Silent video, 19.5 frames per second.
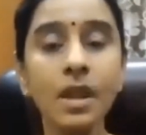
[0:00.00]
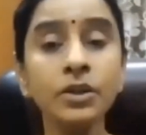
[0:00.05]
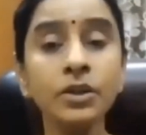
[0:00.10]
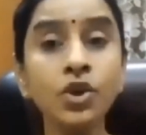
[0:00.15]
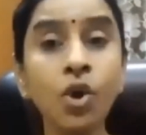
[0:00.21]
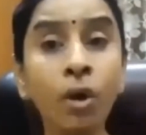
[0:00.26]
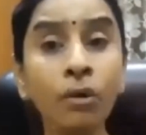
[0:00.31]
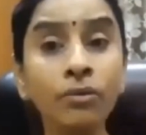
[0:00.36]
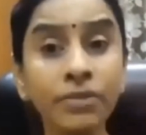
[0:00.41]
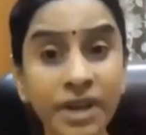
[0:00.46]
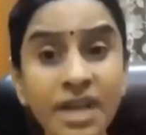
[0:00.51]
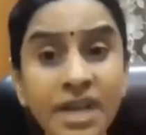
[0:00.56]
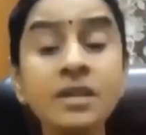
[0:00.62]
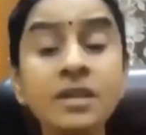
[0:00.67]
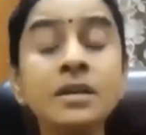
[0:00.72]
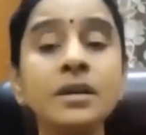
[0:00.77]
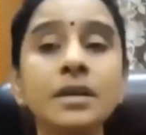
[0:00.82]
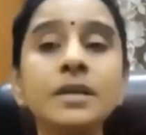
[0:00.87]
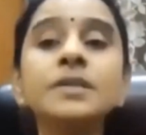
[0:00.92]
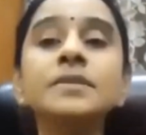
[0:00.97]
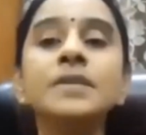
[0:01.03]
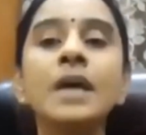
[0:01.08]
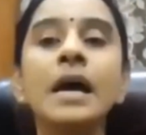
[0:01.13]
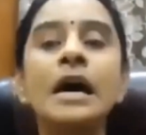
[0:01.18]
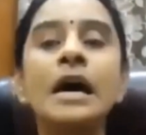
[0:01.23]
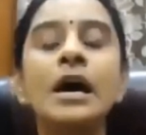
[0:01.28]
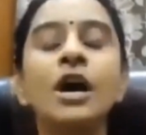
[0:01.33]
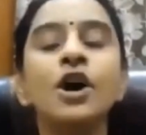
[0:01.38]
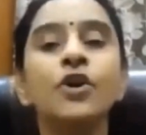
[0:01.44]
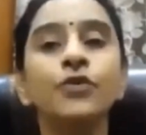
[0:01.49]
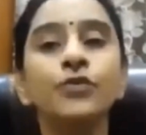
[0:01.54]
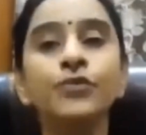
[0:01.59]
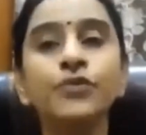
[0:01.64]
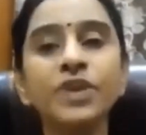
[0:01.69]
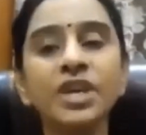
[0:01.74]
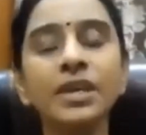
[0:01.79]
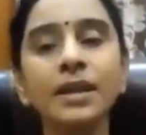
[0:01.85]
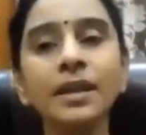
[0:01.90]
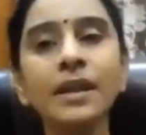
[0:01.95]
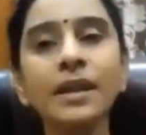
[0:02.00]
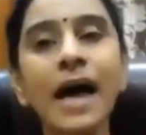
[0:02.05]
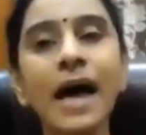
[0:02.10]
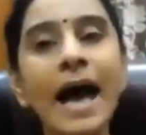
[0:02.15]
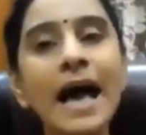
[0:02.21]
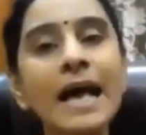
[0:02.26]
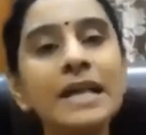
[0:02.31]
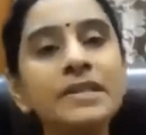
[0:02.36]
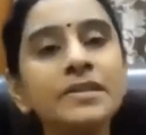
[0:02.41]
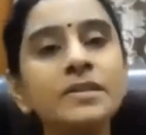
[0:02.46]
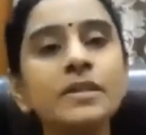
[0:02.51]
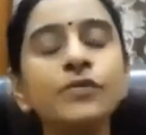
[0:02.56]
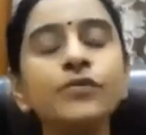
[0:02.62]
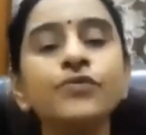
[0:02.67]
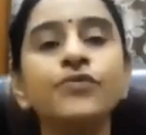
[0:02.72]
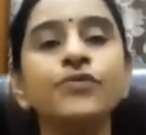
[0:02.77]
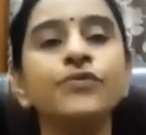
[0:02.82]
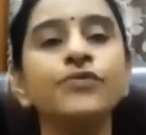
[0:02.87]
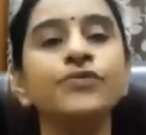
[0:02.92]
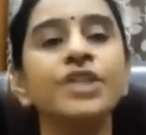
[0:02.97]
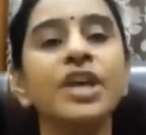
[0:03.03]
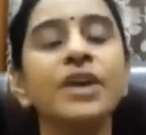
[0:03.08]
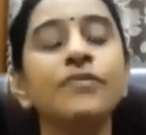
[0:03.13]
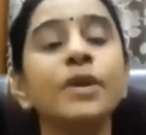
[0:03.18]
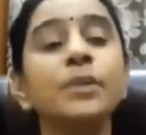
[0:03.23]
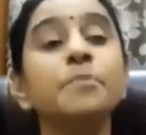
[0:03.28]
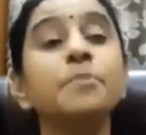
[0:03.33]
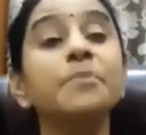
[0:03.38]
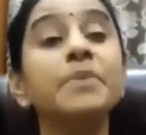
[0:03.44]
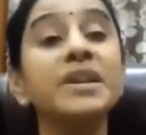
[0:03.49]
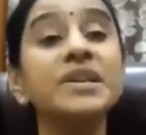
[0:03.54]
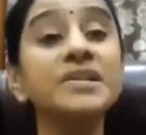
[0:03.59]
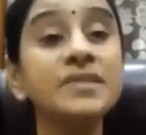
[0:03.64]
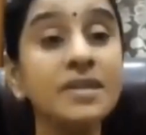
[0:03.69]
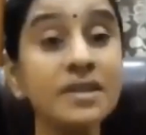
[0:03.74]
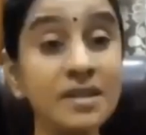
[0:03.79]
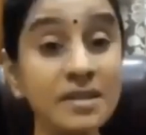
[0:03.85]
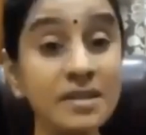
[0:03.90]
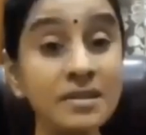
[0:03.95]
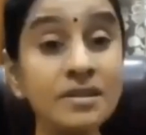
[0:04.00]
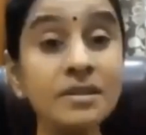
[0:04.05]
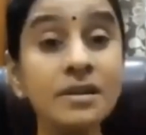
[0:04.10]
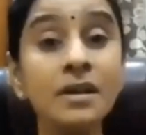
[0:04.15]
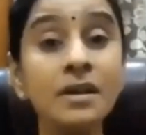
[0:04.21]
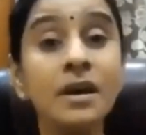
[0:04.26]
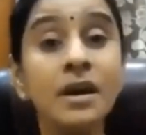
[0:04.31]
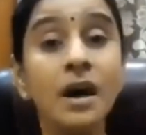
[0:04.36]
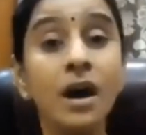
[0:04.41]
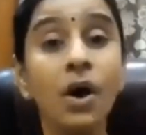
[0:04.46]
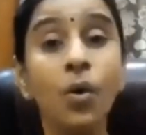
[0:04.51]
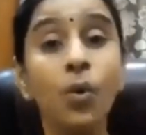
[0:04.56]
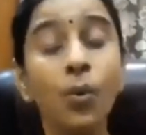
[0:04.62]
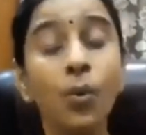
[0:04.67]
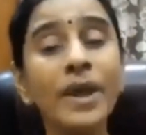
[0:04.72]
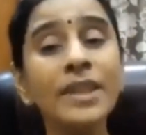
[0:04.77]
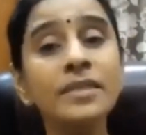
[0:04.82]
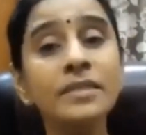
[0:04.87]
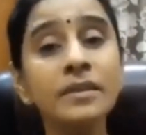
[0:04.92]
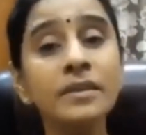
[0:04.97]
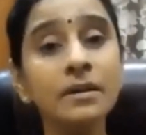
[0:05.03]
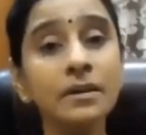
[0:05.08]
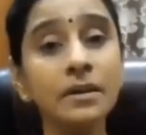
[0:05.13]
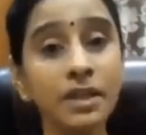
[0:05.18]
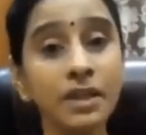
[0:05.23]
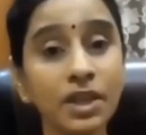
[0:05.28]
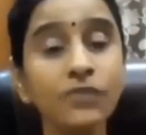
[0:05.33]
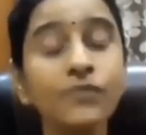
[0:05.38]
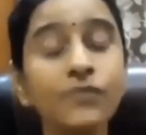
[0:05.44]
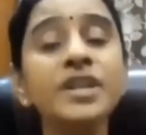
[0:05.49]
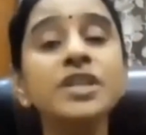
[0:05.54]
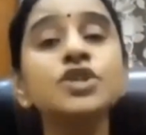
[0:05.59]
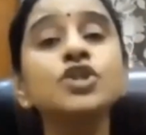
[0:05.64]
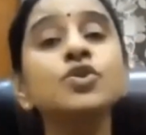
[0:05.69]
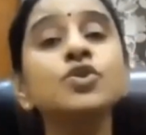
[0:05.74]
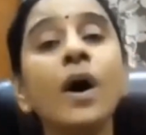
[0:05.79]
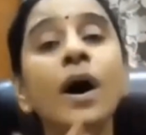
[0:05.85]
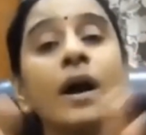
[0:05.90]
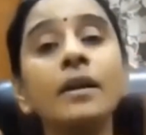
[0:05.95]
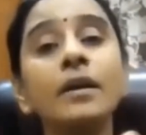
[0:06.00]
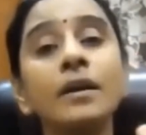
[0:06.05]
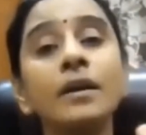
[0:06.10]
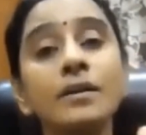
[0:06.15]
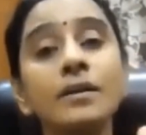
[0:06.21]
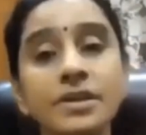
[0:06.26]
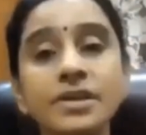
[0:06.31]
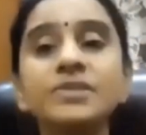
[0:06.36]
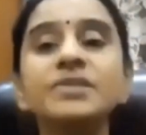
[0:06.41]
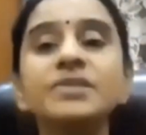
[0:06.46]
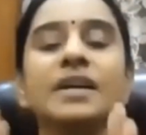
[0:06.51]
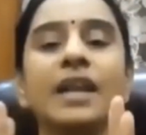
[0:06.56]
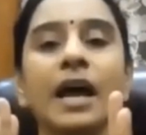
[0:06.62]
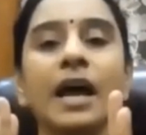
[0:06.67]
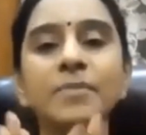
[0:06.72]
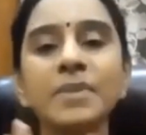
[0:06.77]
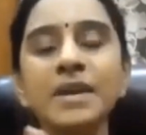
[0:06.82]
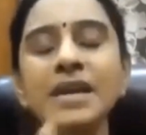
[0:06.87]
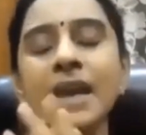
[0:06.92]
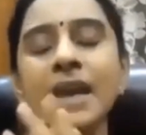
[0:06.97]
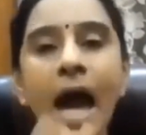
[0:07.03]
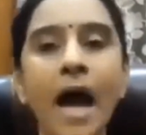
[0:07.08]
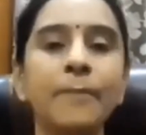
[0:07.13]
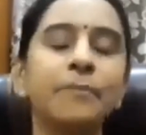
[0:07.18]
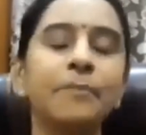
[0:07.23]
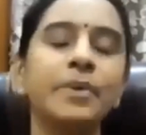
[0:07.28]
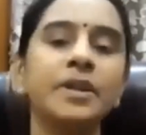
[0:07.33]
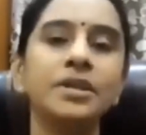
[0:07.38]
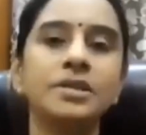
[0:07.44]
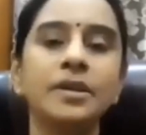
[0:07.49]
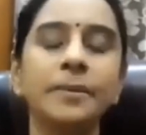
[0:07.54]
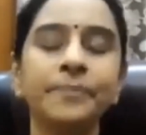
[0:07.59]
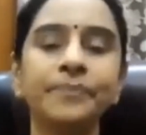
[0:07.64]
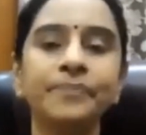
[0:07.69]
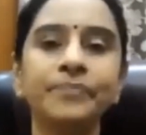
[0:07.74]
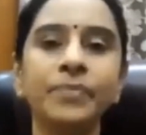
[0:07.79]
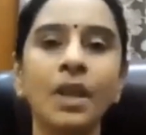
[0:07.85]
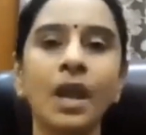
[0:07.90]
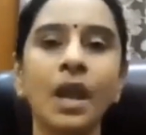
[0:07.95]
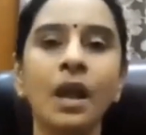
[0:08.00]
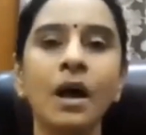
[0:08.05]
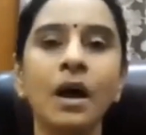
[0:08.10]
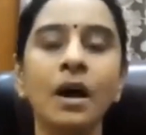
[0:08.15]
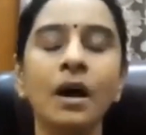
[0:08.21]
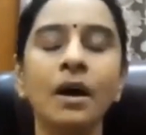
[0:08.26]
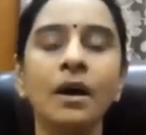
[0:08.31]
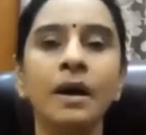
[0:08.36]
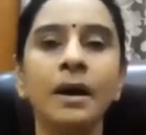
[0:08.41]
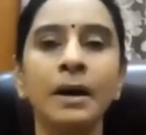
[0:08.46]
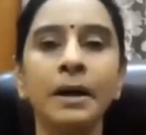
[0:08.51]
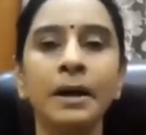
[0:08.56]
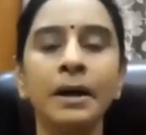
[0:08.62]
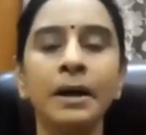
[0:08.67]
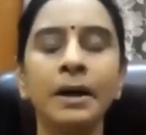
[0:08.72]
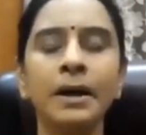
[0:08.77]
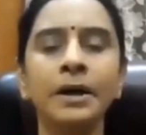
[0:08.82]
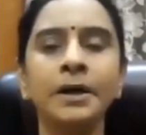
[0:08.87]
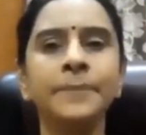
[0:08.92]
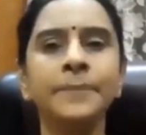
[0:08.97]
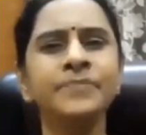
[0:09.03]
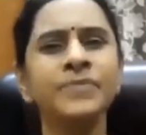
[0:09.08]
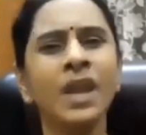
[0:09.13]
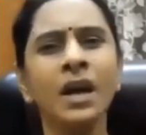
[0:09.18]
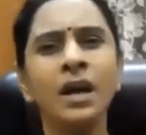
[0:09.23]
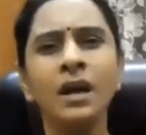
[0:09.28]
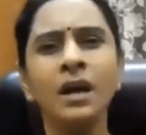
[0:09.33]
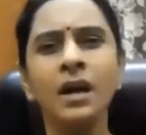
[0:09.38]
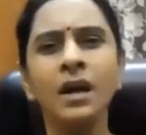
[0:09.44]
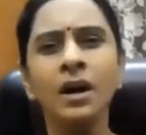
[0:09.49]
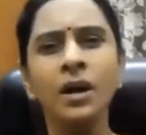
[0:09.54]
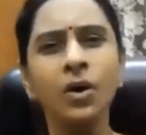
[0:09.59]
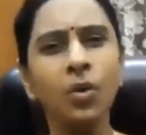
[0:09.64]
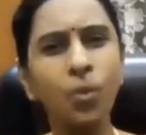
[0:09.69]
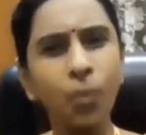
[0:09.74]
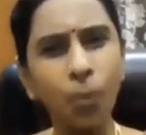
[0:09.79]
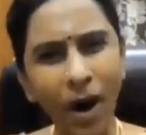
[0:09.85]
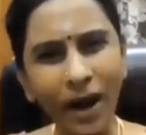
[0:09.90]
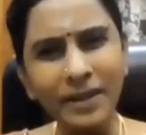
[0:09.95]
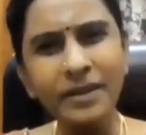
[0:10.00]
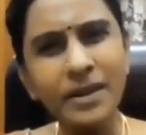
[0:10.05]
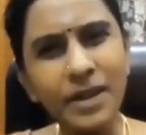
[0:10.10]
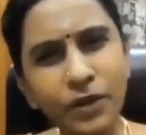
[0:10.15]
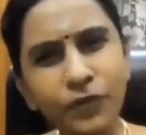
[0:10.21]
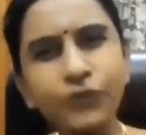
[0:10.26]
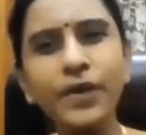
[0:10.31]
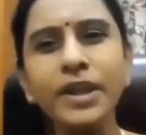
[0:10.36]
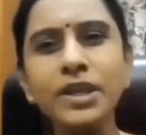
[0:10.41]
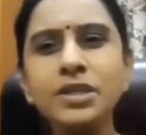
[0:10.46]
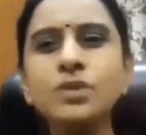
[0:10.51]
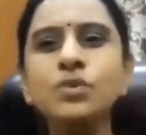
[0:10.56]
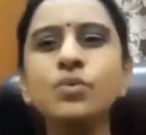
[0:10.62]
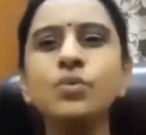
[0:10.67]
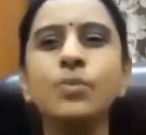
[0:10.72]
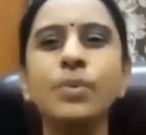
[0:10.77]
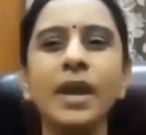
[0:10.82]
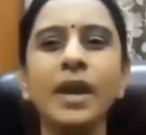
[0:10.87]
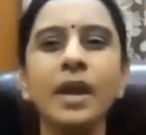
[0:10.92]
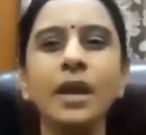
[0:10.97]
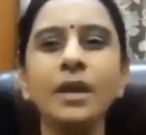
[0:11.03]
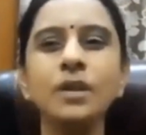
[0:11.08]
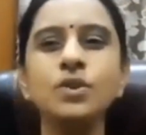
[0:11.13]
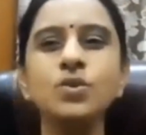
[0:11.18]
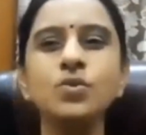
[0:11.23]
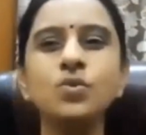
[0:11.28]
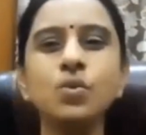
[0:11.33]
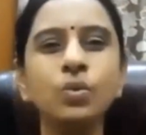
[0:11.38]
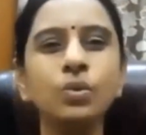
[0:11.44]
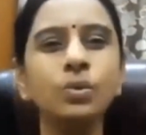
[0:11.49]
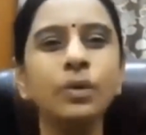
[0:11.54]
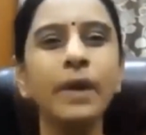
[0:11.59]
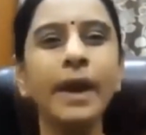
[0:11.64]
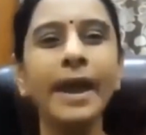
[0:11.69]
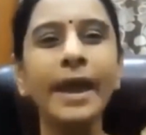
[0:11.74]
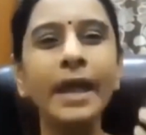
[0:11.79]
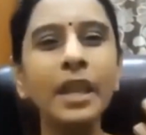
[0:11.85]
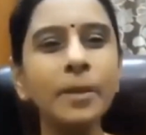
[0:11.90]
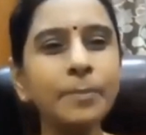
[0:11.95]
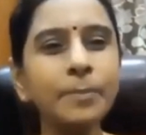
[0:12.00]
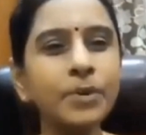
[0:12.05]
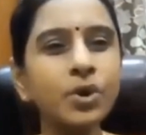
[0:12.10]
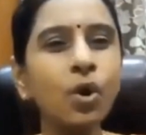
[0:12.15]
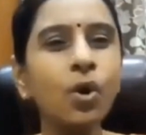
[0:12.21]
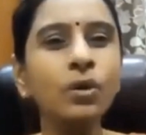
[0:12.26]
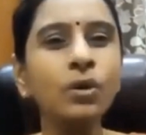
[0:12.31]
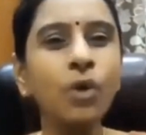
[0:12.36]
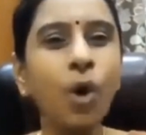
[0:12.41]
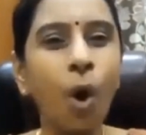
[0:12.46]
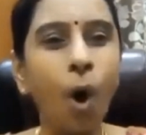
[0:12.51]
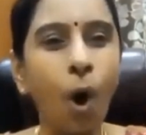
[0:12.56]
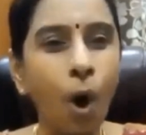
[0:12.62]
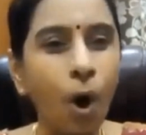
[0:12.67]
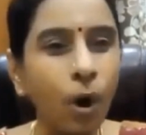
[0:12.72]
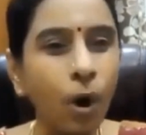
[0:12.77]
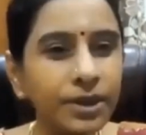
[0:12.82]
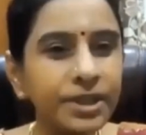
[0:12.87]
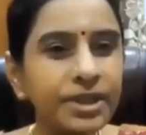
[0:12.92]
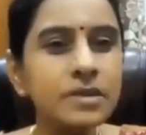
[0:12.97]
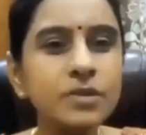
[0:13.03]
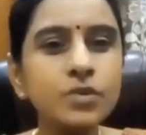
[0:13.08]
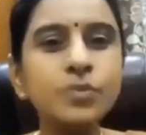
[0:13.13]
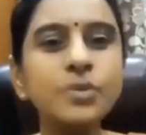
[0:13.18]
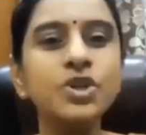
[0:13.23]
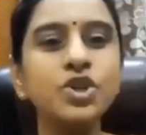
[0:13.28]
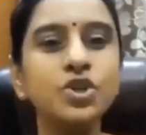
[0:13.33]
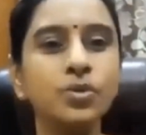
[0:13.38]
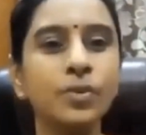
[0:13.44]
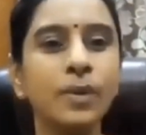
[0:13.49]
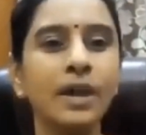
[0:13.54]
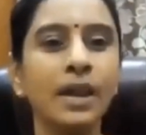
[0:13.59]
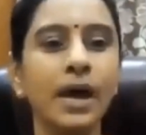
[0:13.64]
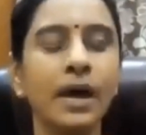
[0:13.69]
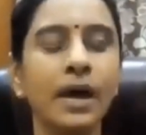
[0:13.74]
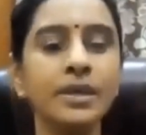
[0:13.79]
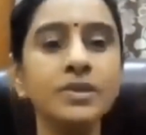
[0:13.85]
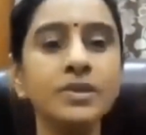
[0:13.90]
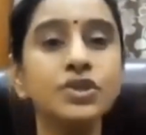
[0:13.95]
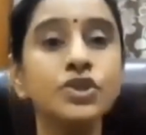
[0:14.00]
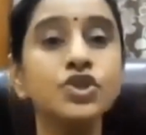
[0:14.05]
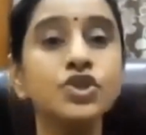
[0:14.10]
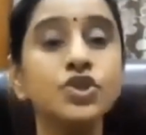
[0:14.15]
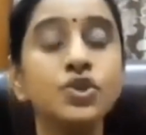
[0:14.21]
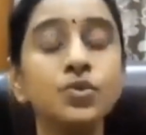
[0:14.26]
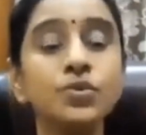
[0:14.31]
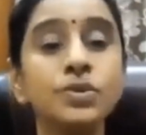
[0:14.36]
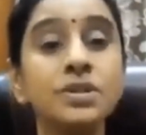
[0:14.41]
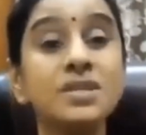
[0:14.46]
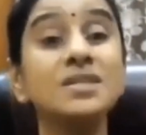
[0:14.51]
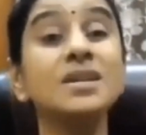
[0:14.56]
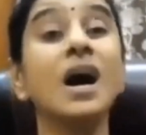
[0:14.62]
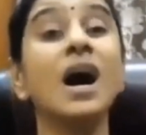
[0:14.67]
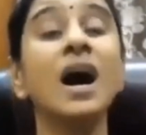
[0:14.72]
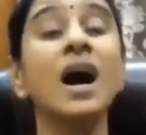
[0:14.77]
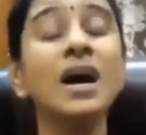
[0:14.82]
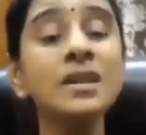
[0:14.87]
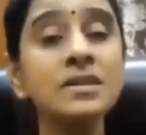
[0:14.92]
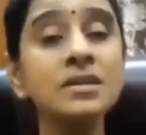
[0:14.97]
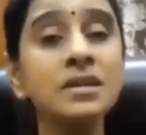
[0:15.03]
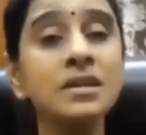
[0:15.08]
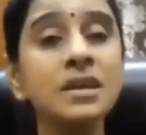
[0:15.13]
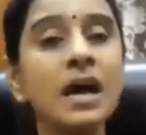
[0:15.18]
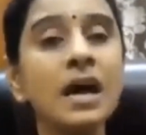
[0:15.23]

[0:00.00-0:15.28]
your readers feel as if they were present when the event you are describing happened. One effective way to help your audience visualize is to start